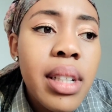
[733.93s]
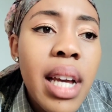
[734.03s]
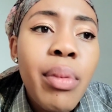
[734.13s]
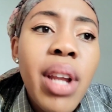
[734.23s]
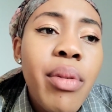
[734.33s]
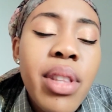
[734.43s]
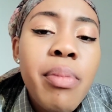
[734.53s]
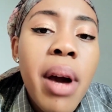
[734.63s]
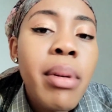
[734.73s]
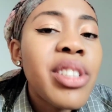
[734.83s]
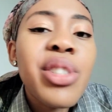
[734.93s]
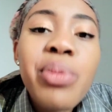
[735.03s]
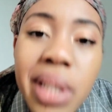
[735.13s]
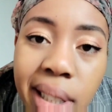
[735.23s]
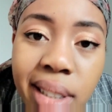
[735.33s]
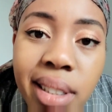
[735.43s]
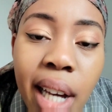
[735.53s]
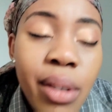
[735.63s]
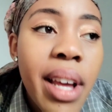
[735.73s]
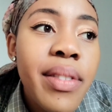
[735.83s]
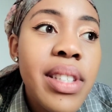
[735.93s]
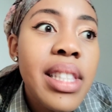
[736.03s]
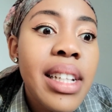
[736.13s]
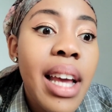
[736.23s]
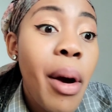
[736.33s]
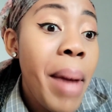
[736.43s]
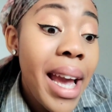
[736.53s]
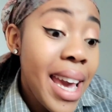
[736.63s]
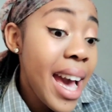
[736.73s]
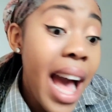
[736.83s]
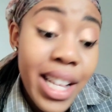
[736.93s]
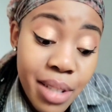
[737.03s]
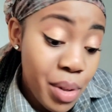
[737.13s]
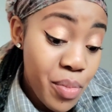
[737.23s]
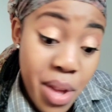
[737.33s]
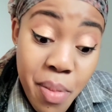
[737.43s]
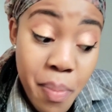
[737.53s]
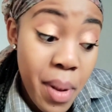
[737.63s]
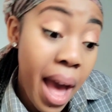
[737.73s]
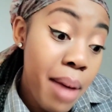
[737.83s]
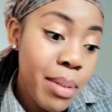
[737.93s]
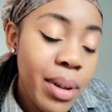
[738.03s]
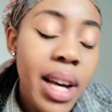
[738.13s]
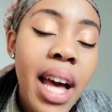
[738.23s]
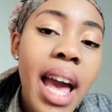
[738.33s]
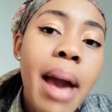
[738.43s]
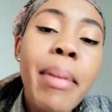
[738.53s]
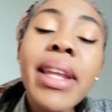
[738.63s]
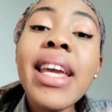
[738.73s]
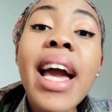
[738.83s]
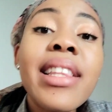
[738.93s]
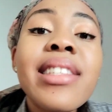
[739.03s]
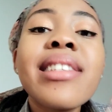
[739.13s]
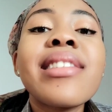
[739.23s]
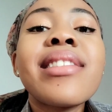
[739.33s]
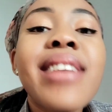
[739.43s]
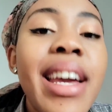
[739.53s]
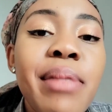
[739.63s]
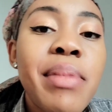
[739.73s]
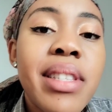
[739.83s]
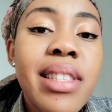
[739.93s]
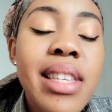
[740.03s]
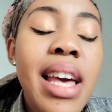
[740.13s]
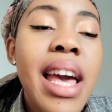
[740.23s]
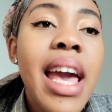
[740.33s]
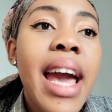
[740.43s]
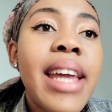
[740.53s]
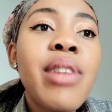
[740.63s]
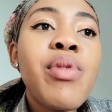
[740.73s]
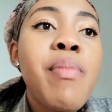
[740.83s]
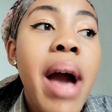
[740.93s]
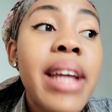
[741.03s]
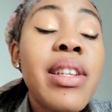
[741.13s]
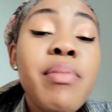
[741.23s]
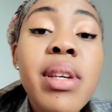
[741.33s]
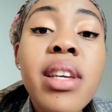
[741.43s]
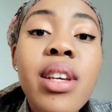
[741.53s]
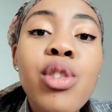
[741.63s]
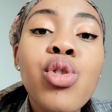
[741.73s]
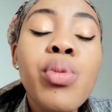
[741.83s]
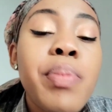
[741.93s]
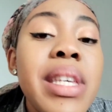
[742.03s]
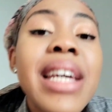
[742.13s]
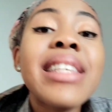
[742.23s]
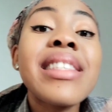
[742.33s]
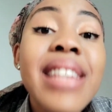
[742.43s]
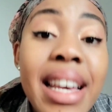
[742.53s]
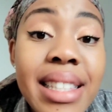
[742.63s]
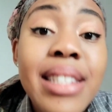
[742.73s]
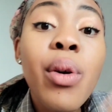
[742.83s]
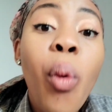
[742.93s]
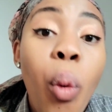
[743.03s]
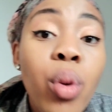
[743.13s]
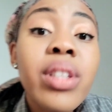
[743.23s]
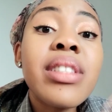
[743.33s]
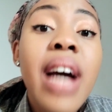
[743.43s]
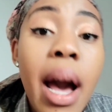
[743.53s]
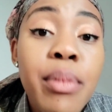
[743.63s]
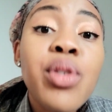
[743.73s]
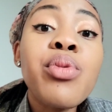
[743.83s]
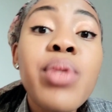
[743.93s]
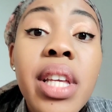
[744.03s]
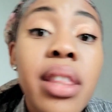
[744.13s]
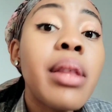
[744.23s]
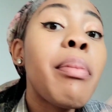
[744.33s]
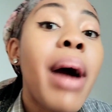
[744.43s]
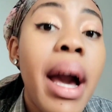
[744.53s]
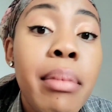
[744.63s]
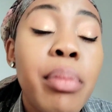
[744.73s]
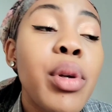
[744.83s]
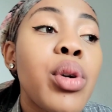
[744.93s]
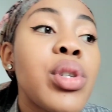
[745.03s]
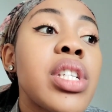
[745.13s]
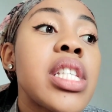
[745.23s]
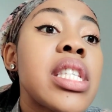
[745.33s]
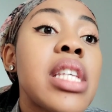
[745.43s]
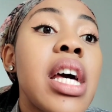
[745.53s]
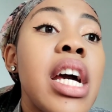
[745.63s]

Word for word: And when I read the Bible, I just read it. I don't have this thing like, oh my gosh, I want to read the Bible. But he had this excitement. And it reminded me to be excited all the time to read the Bible, because it's,